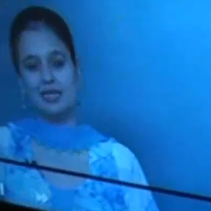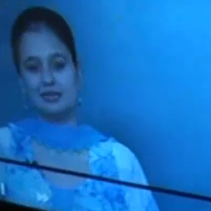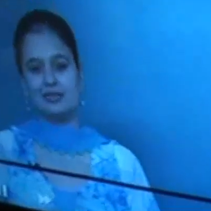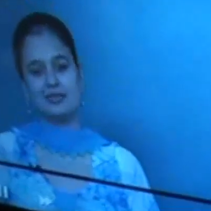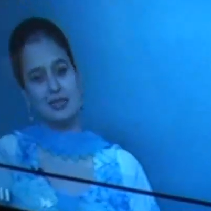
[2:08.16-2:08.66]

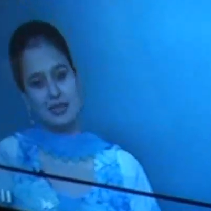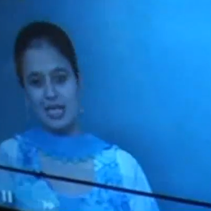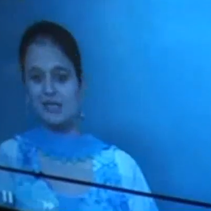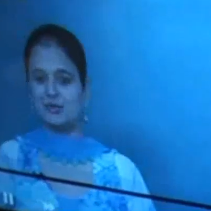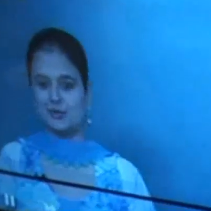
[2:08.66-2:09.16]
that is
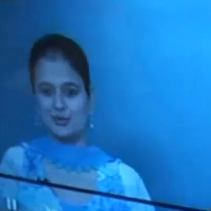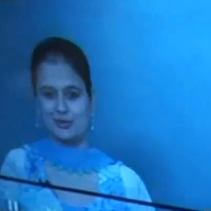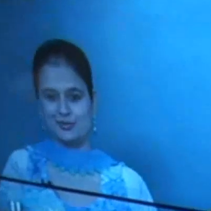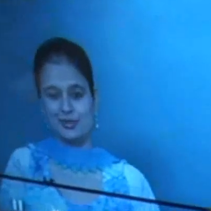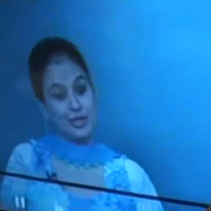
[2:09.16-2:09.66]

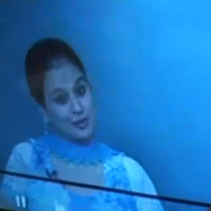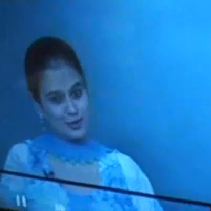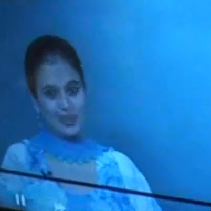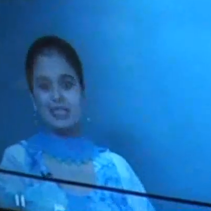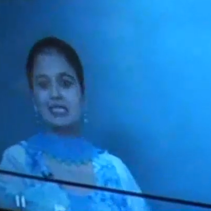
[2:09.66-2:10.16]
lysosome.
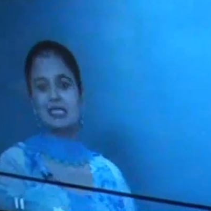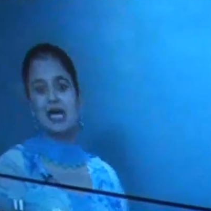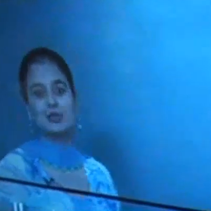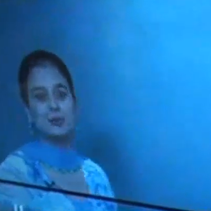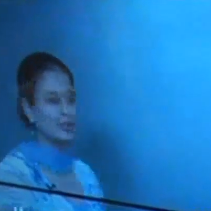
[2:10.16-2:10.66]
So let's start